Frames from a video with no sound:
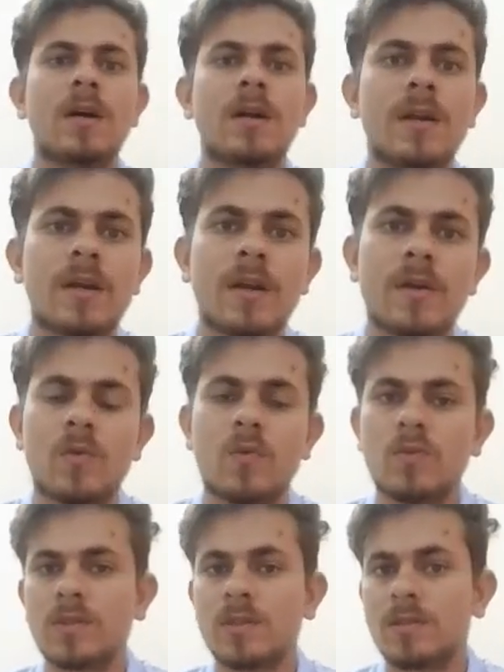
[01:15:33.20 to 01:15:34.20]
Rick, and
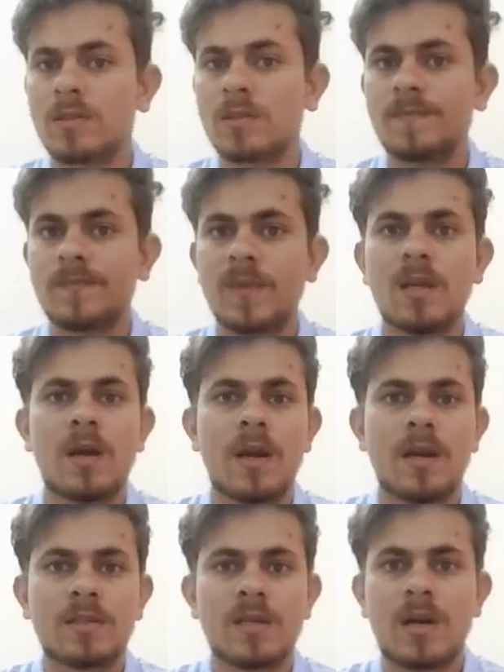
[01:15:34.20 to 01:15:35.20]
two sons,
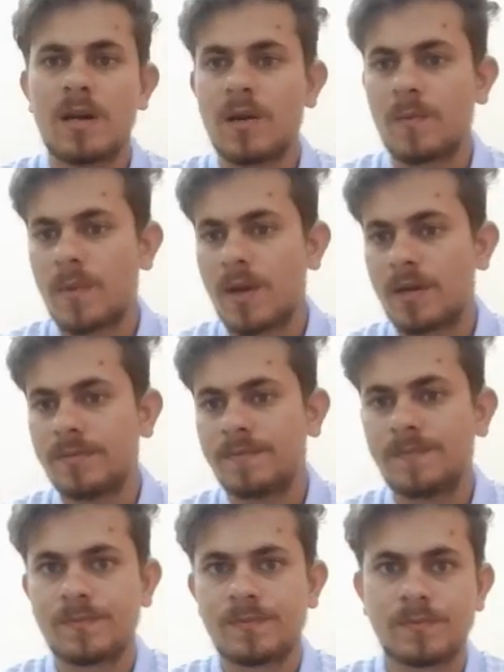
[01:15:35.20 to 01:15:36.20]
Richard and Ben.
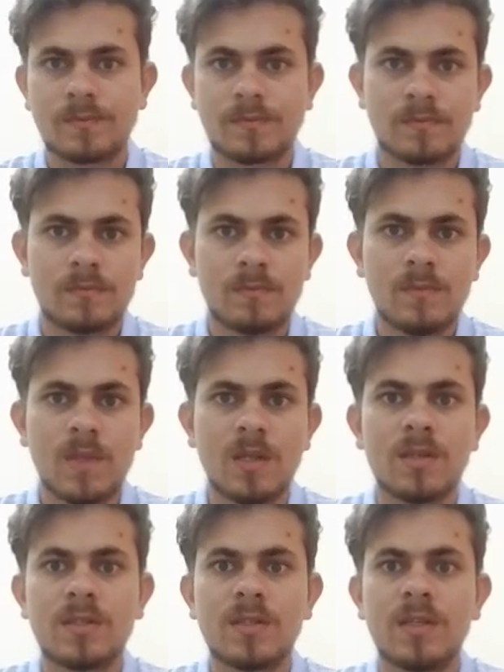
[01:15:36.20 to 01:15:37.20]

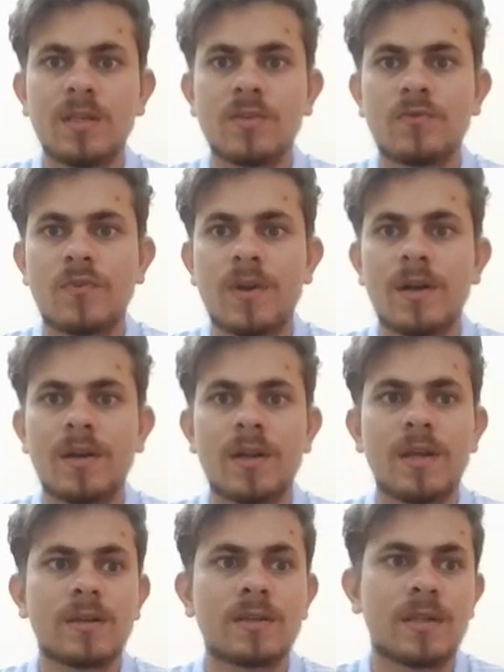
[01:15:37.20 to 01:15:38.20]
She is
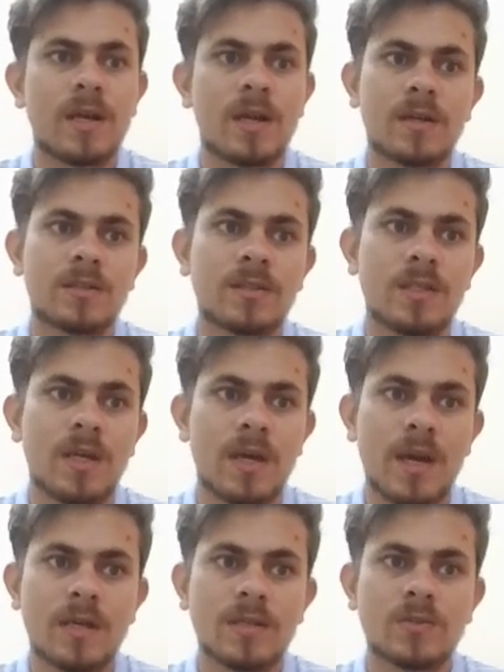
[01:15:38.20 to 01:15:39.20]
frantic that she
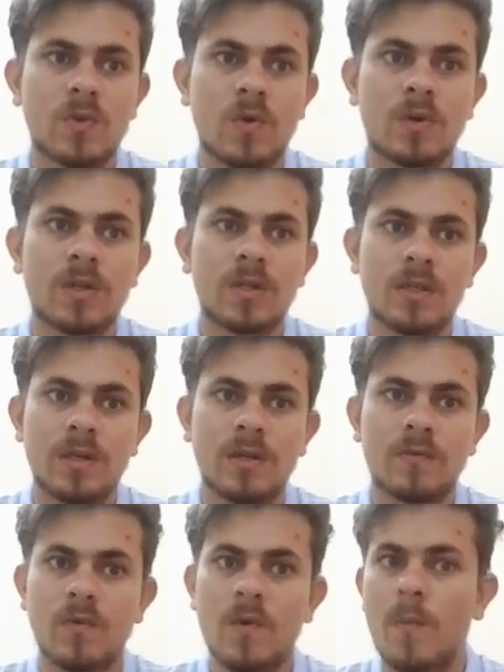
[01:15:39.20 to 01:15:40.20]
has not
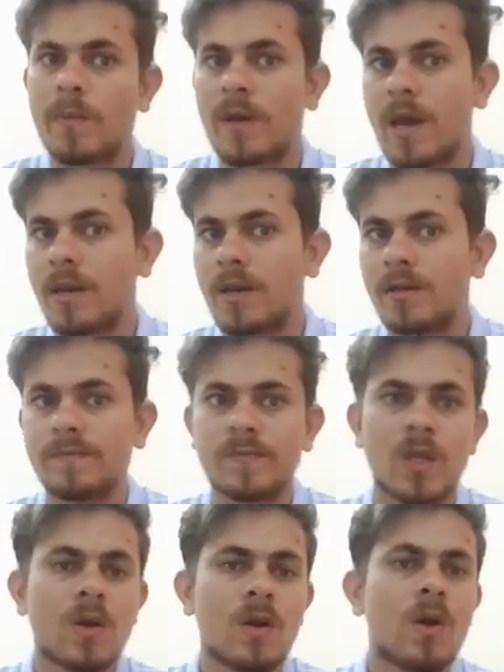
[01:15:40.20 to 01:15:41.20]
heard from Kenny,
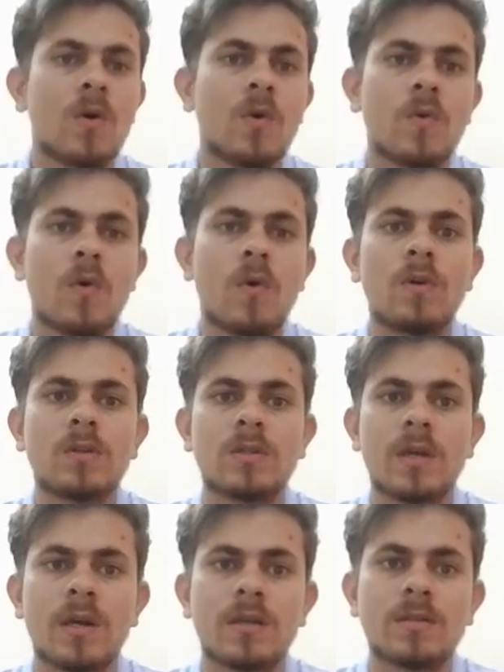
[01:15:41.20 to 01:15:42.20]
who
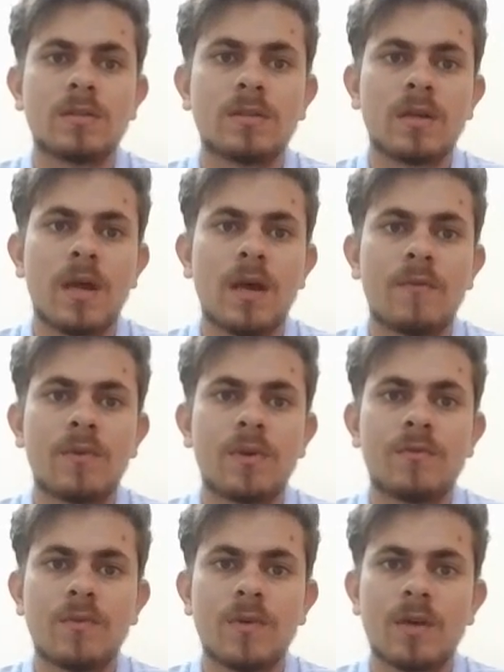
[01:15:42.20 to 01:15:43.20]
calls her
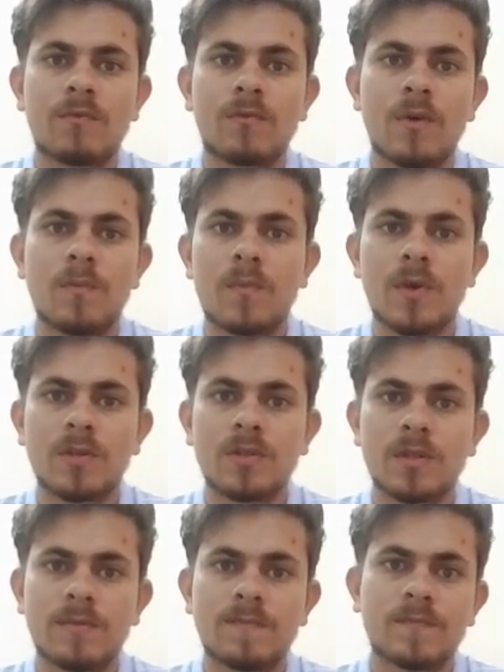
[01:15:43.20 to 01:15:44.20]
every week from
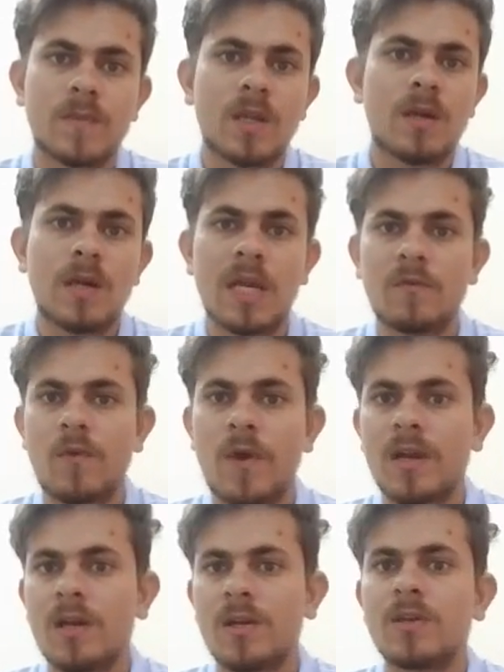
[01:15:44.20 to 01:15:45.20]
prison, and
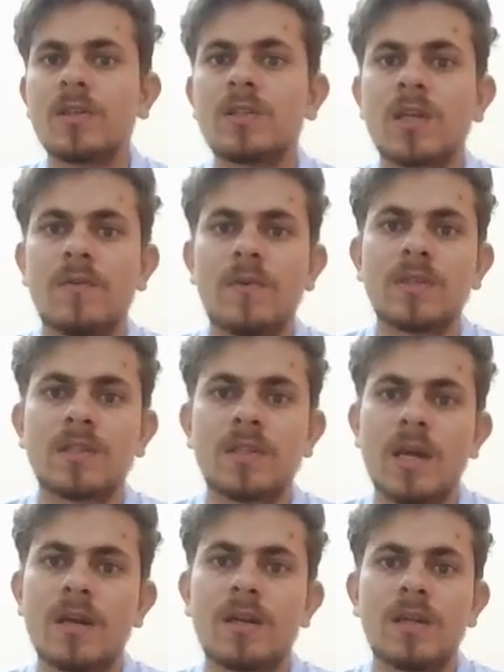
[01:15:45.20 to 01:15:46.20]
finally discovers
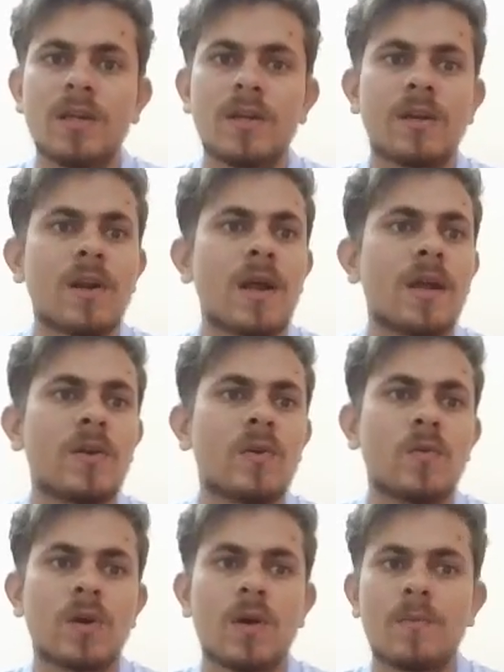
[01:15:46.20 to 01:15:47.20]
that he tried
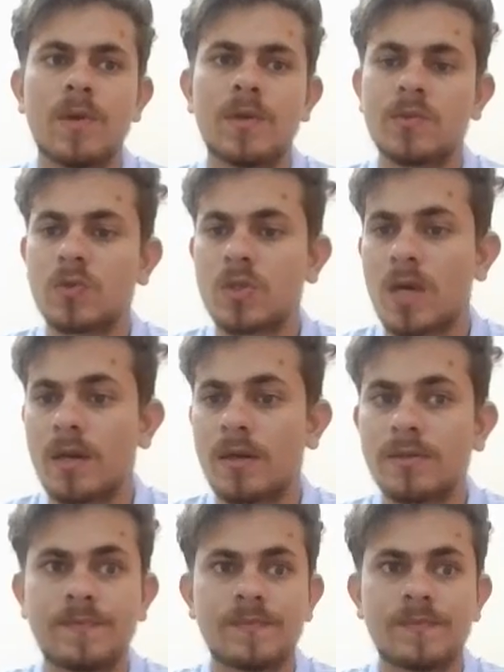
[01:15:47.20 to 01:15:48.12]
to commit suicide.